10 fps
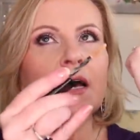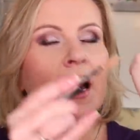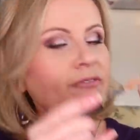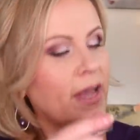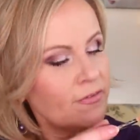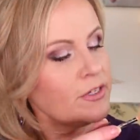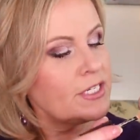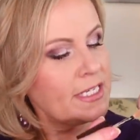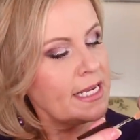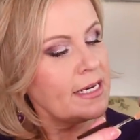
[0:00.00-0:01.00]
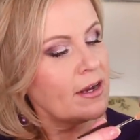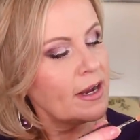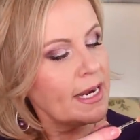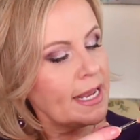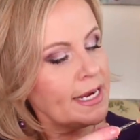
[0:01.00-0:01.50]
I've ever seen
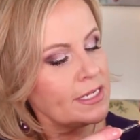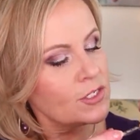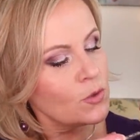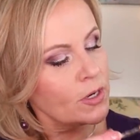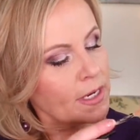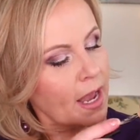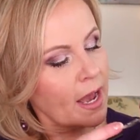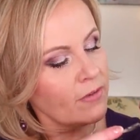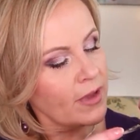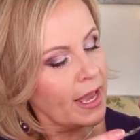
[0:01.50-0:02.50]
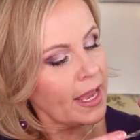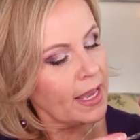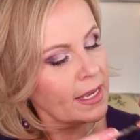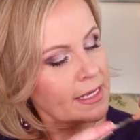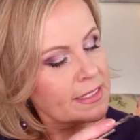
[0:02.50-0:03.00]
on any sort of
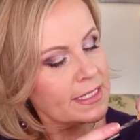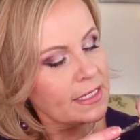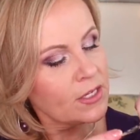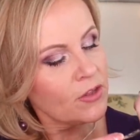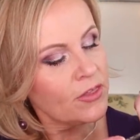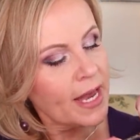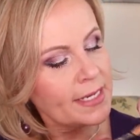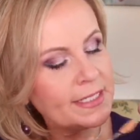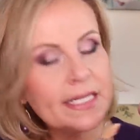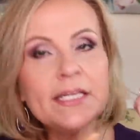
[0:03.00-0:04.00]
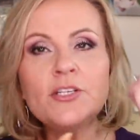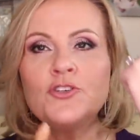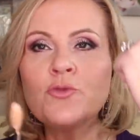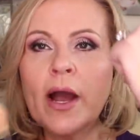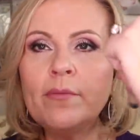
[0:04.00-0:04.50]
a concealer that didn't
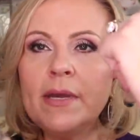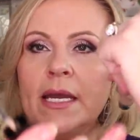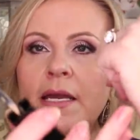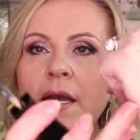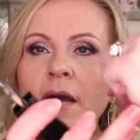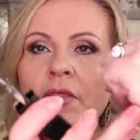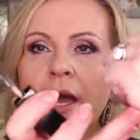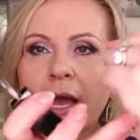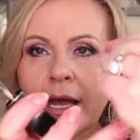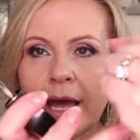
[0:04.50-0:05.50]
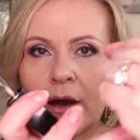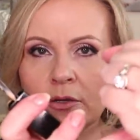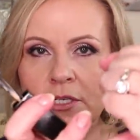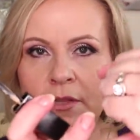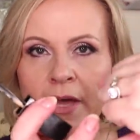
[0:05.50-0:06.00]
dry me the heck
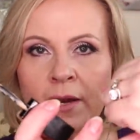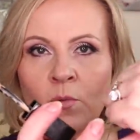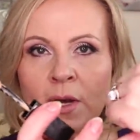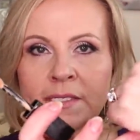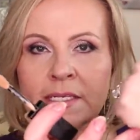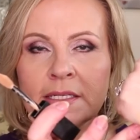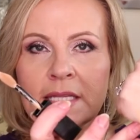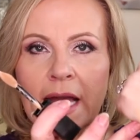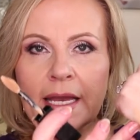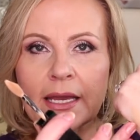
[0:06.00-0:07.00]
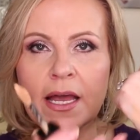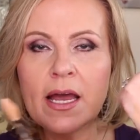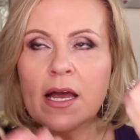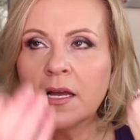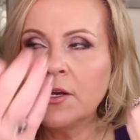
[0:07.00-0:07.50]
out. That it wasn't like
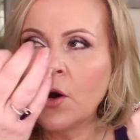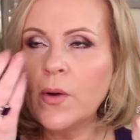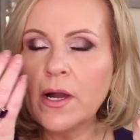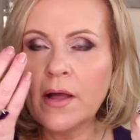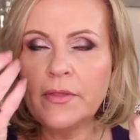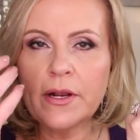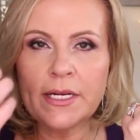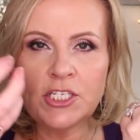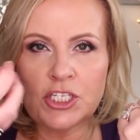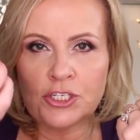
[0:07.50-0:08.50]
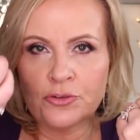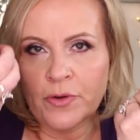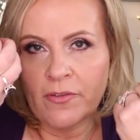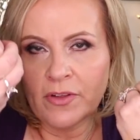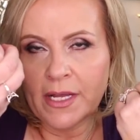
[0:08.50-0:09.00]
going on there and just
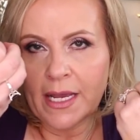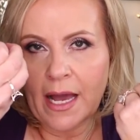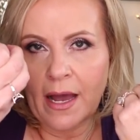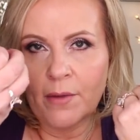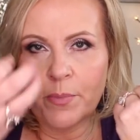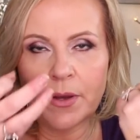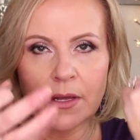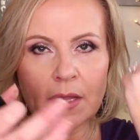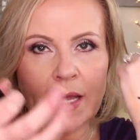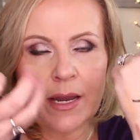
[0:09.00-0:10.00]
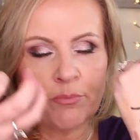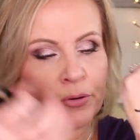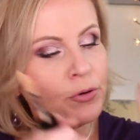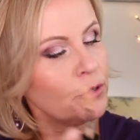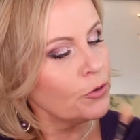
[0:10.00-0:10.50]
shriveling up like a
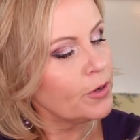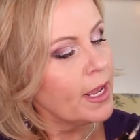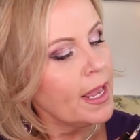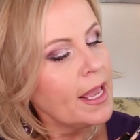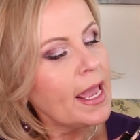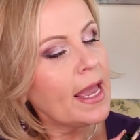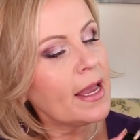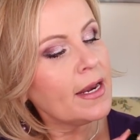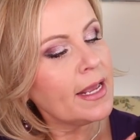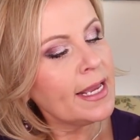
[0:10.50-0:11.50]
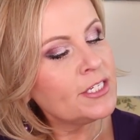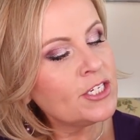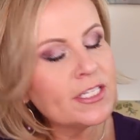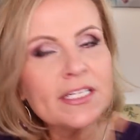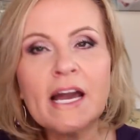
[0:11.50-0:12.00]
prune. And it
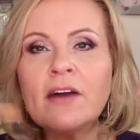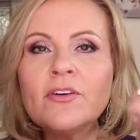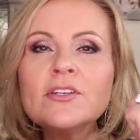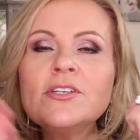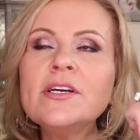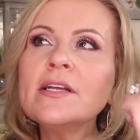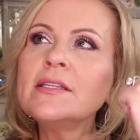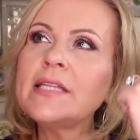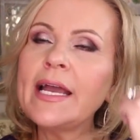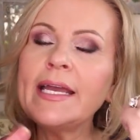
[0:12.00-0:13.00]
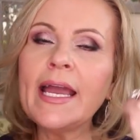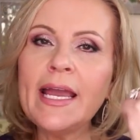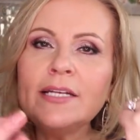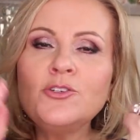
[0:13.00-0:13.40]
just covered like a